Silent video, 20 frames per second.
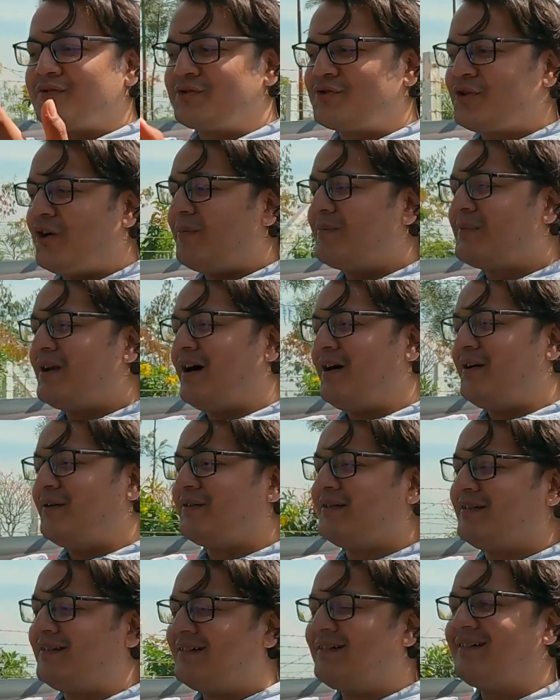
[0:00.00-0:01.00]
drop
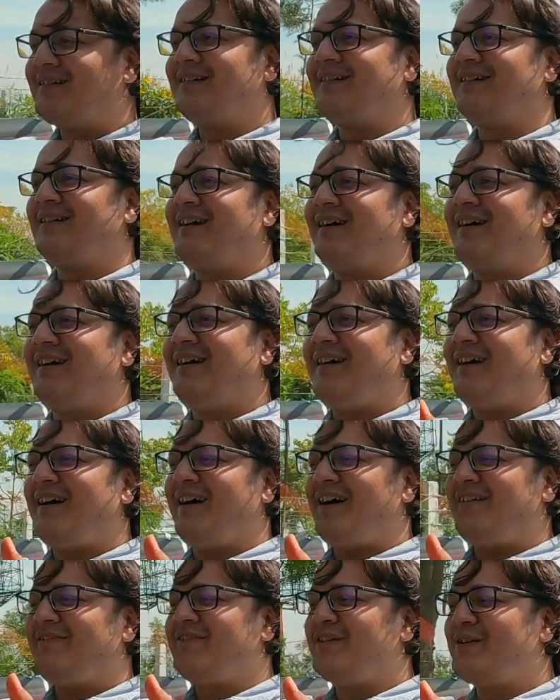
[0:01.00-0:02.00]
down
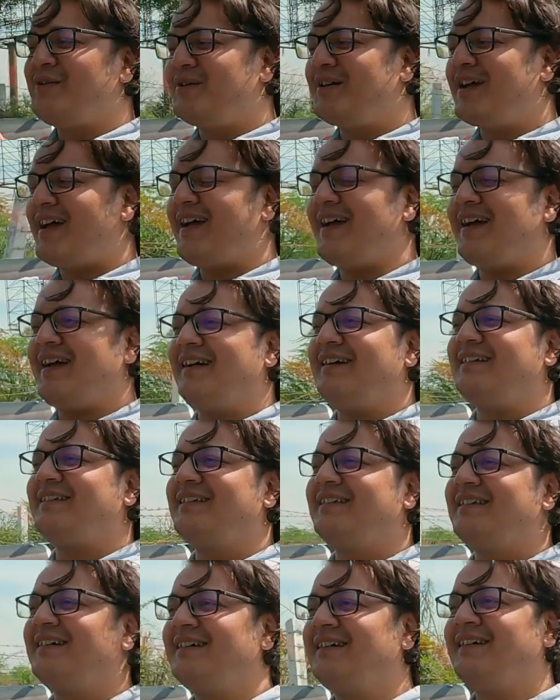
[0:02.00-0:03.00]
a few
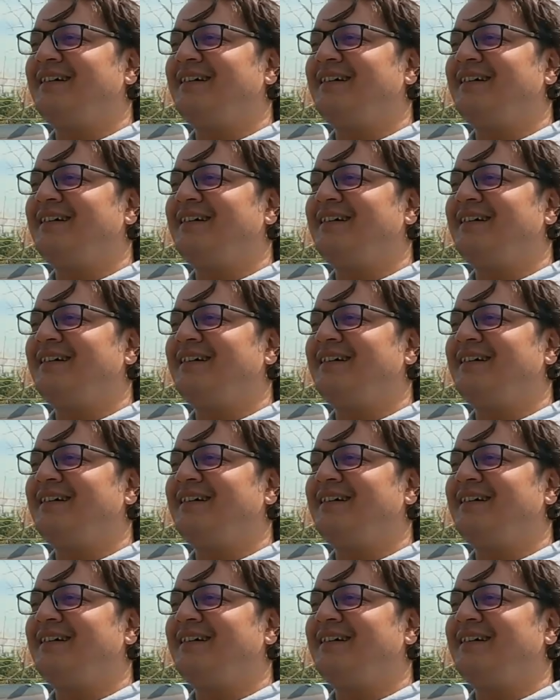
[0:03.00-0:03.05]
gears